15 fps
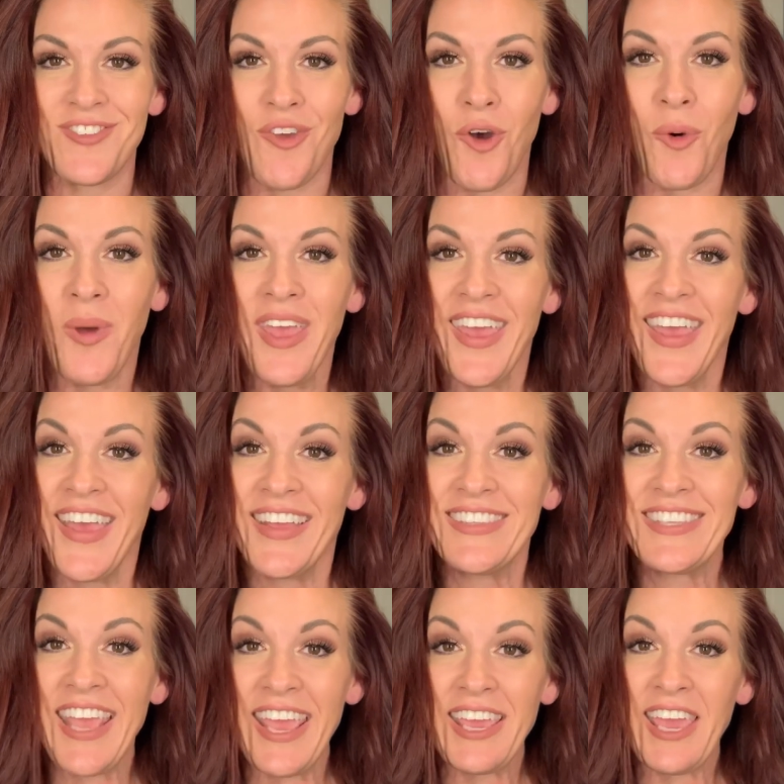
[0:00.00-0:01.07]
So
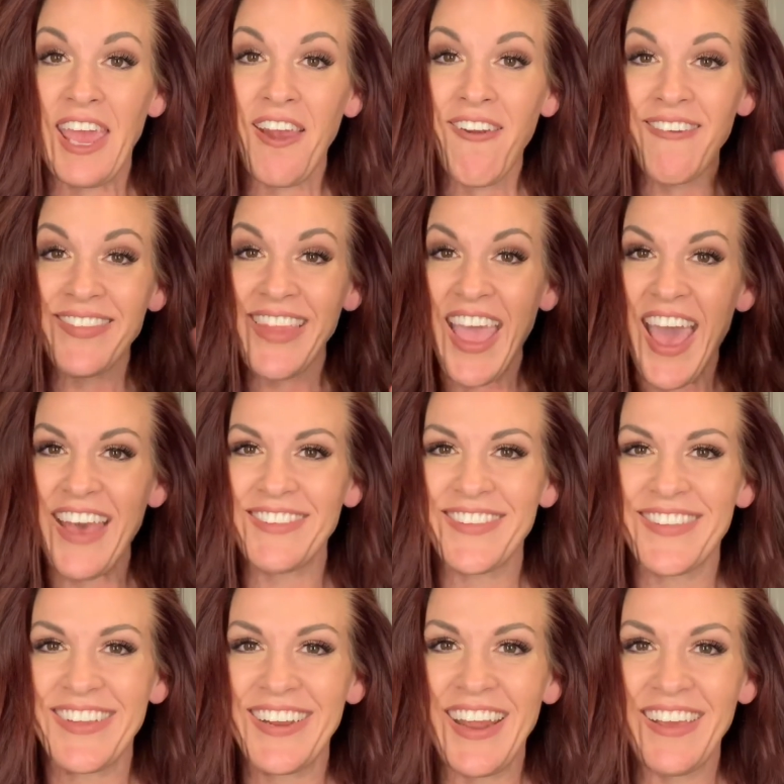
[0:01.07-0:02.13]
take care. I'll
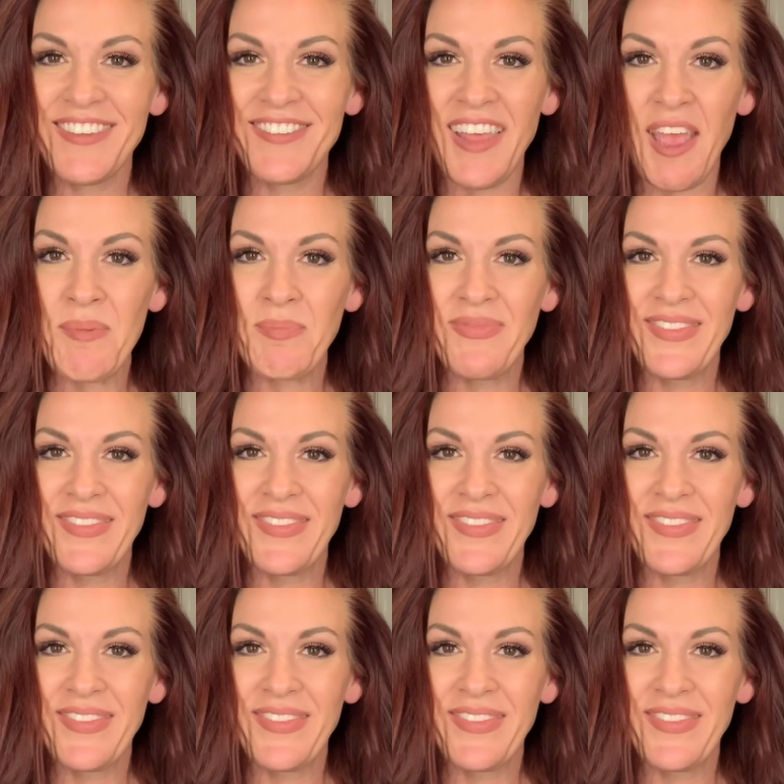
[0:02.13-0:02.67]
see you next time.